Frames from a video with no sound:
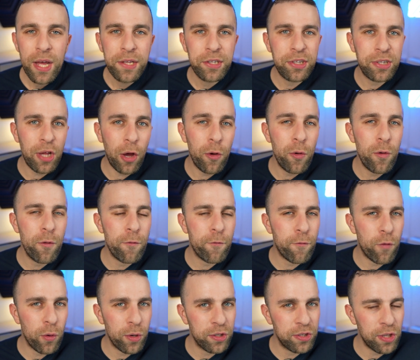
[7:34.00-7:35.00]
So,
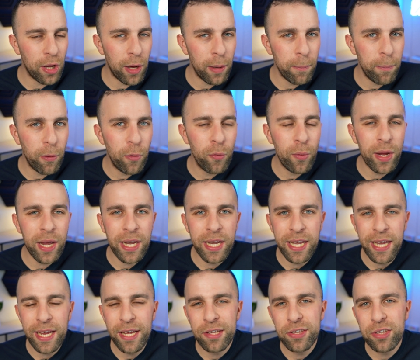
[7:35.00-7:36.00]
for example, in a
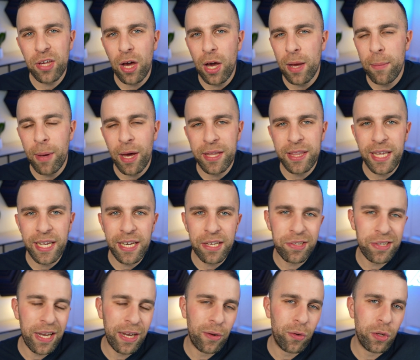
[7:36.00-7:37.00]
year's time, I think
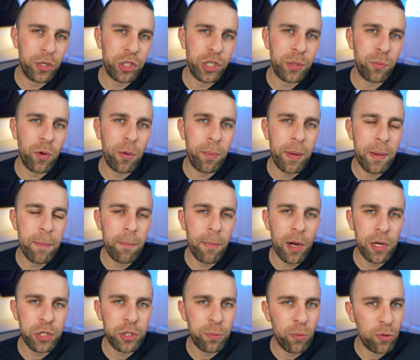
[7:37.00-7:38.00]
this technology will be
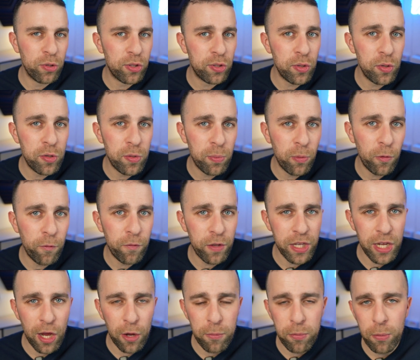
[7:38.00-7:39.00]
much more suitable for
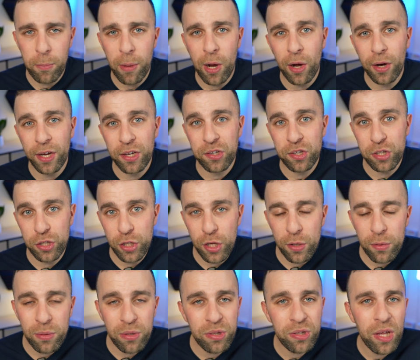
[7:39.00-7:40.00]
the open market to
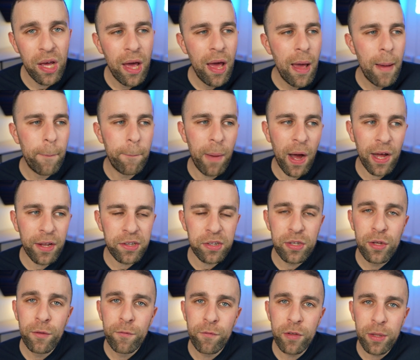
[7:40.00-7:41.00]
use
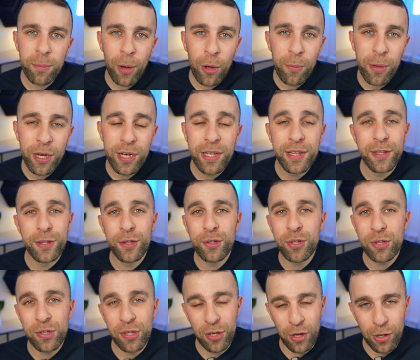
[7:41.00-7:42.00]
but for the moment, this
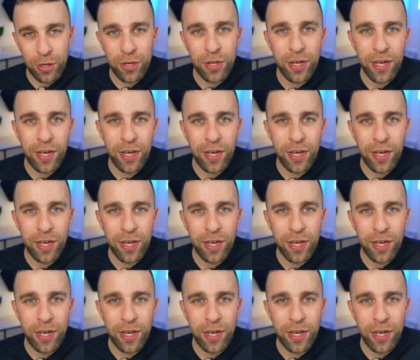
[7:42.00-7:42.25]
is a good